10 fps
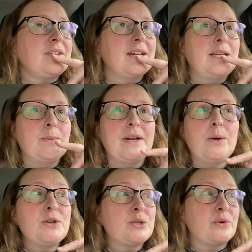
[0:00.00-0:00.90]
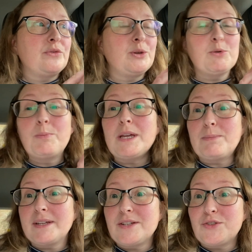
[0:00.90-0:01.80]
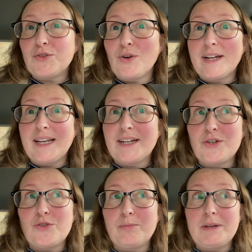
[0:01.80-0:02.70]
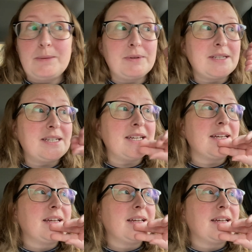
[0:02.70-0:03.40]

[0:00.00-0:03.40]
Anyway, I wish there were a few more people here to draw. I'd like to draw people today.